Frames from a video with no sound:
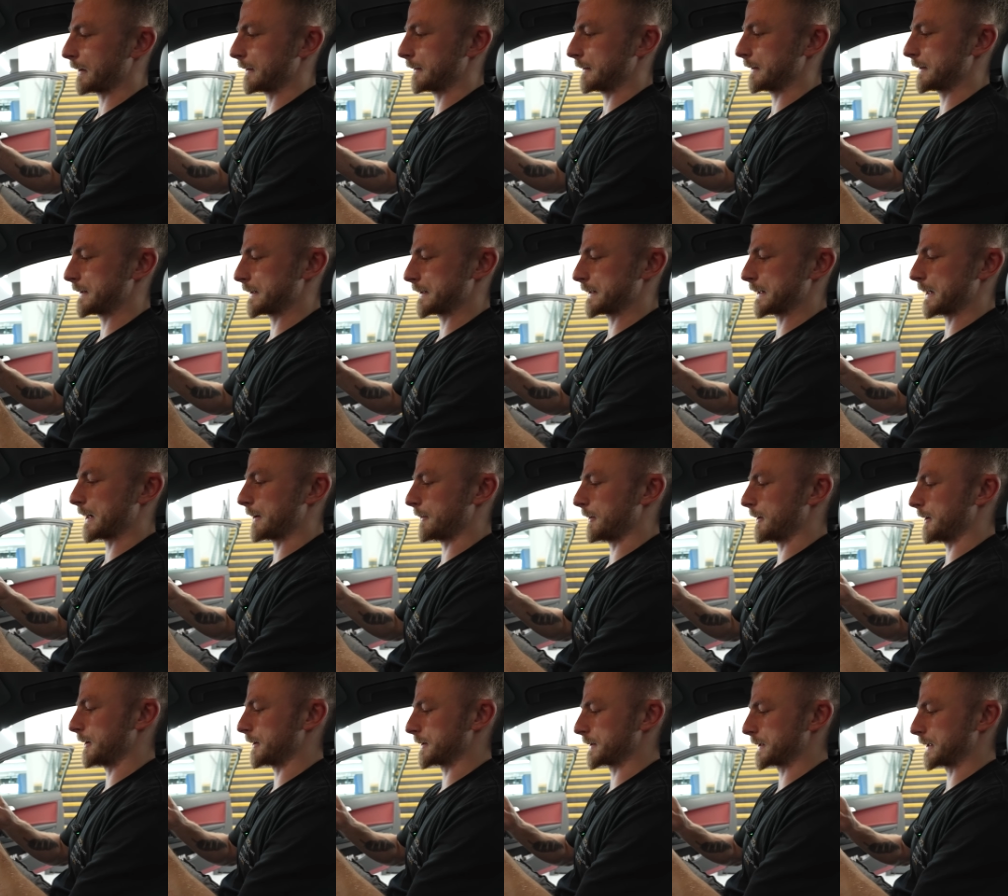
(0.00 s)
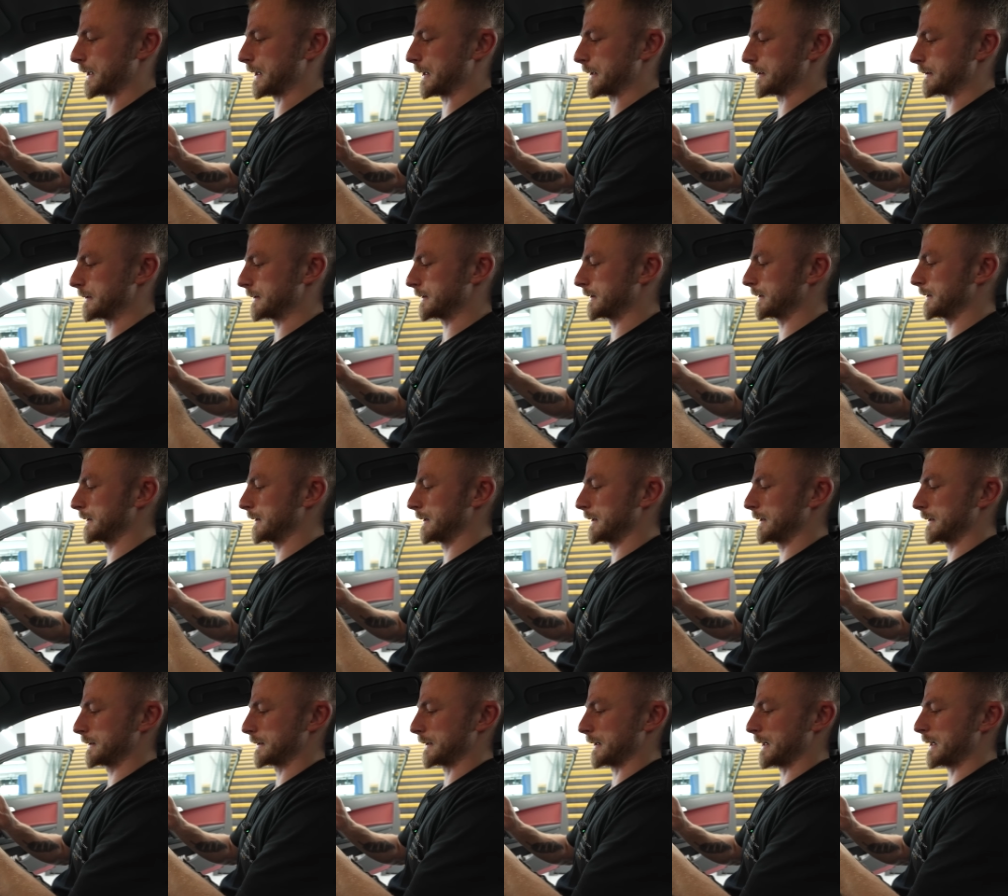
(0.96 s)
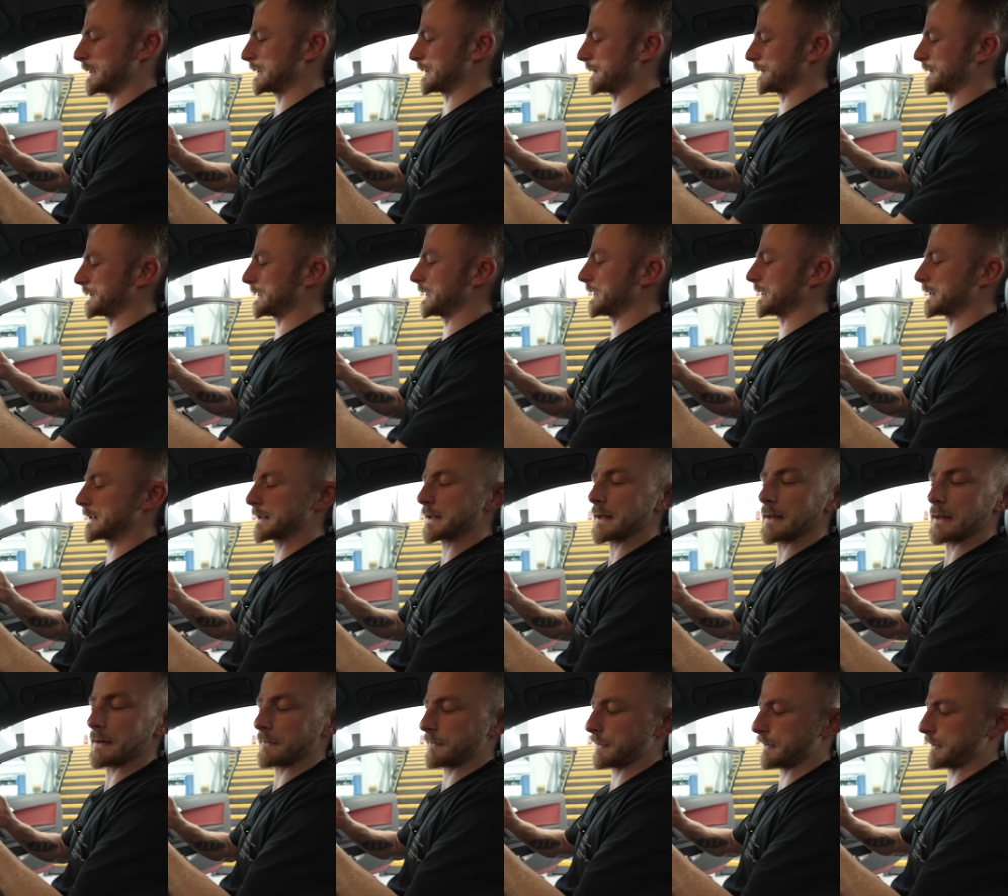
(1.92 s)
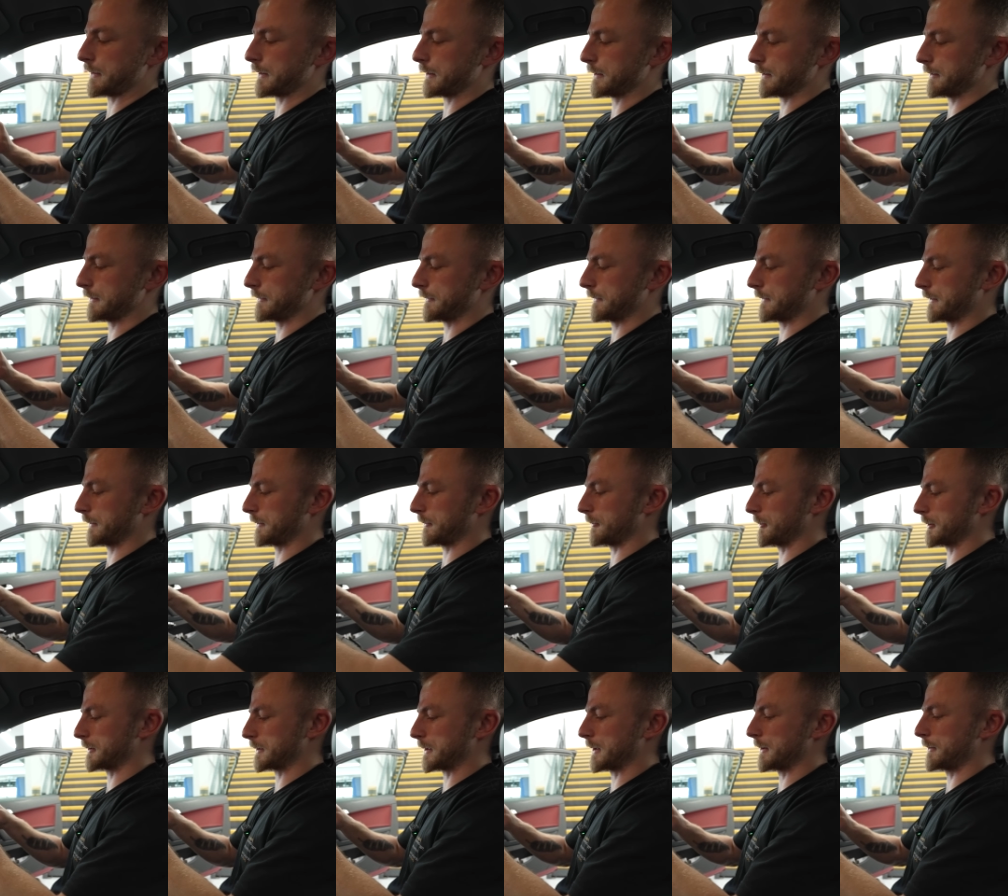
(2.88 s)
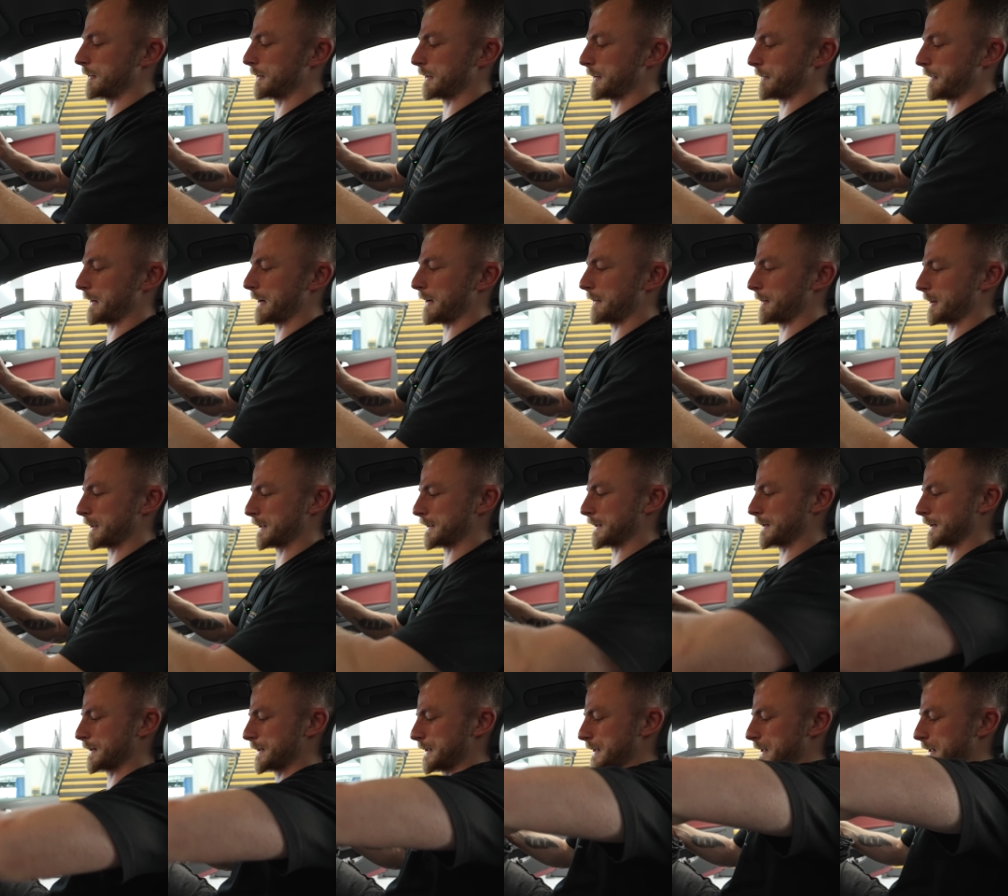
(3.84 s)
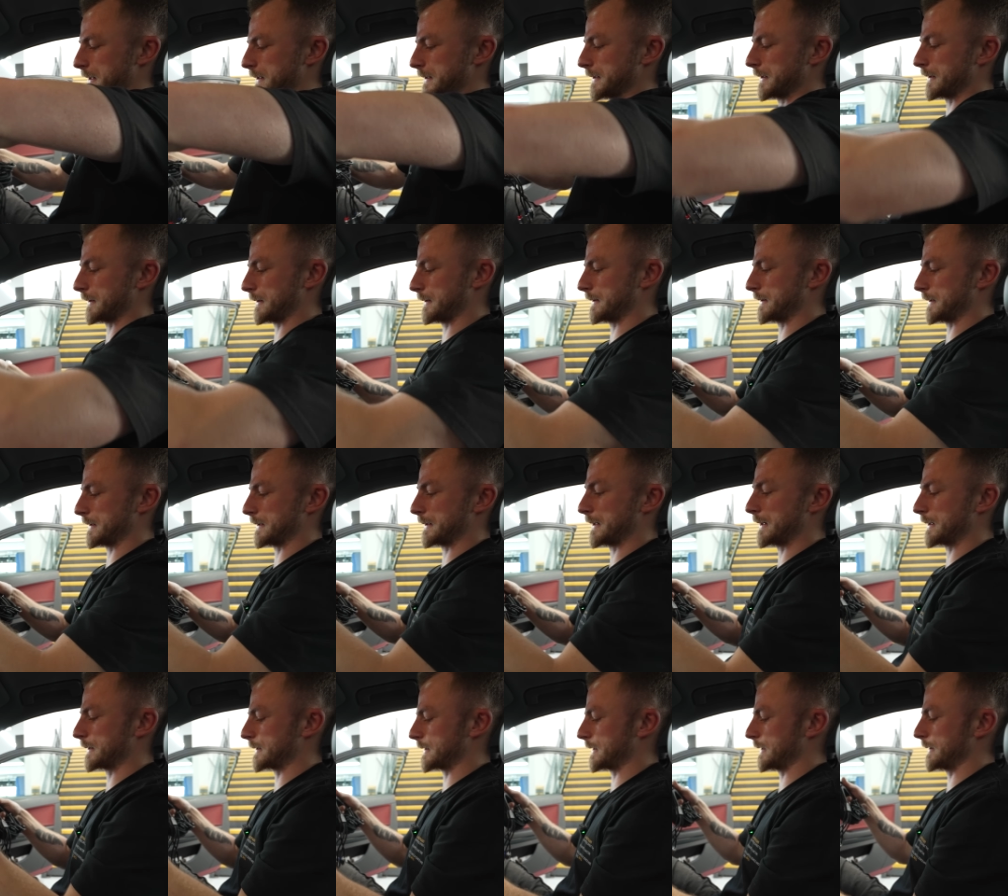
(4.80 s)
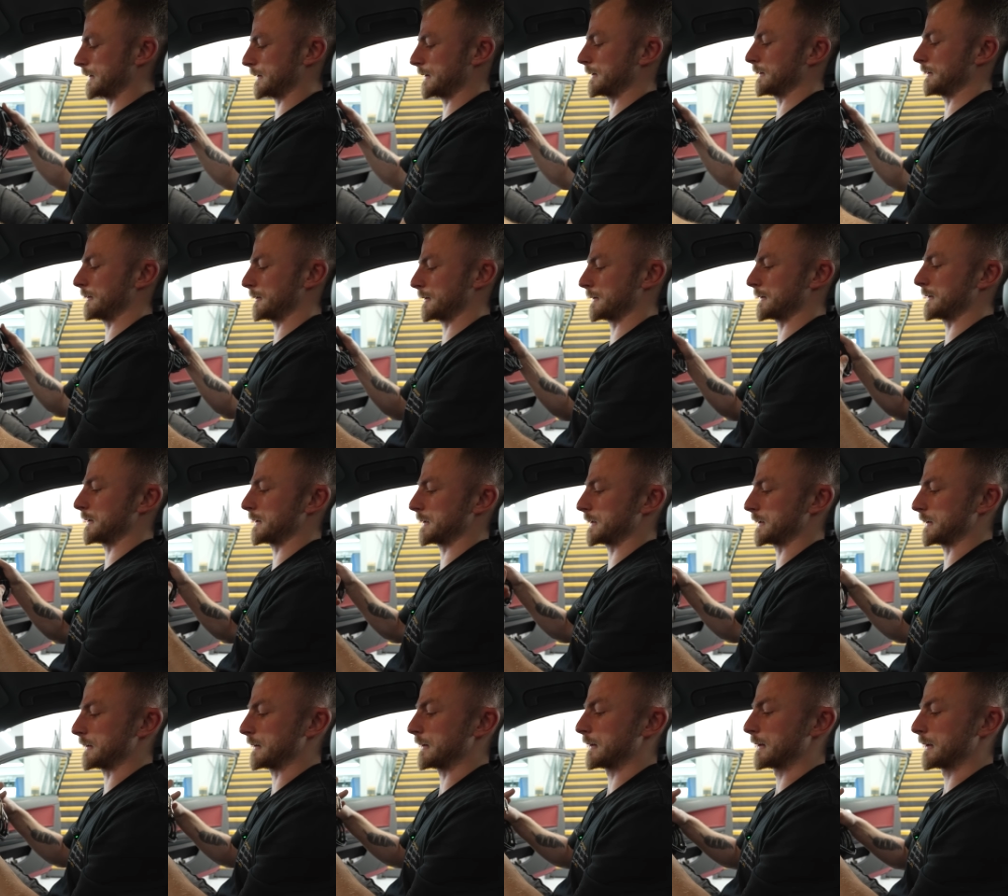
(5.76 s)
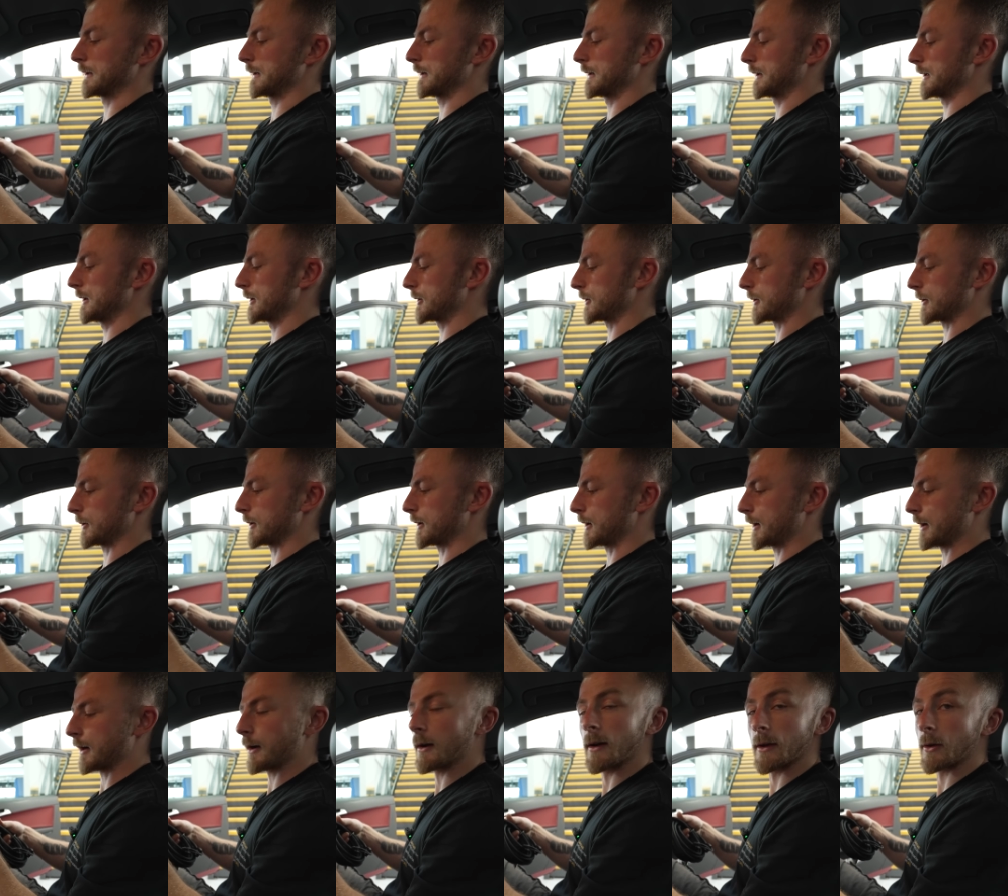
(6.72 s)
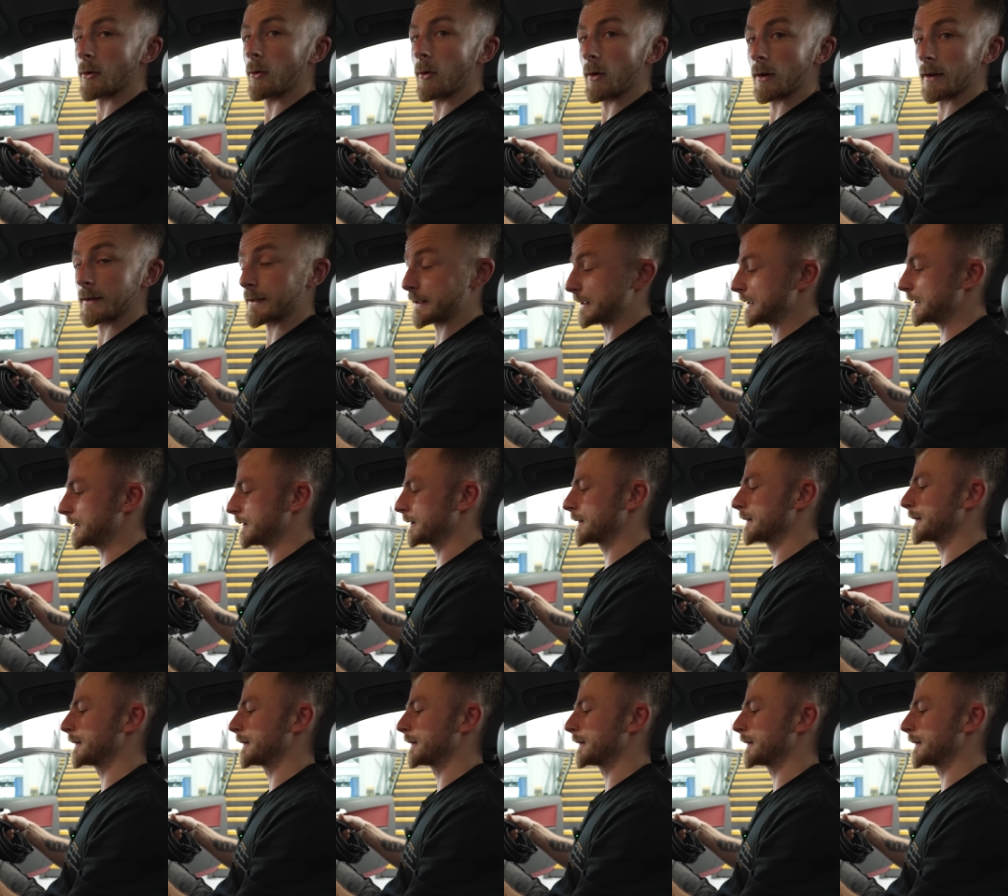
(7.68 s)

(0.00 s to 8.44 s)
This is our RCA. So as I've snake skinned everything, thought I'd go with the power base RCAs. These are snake skins, it looks nice and high quality.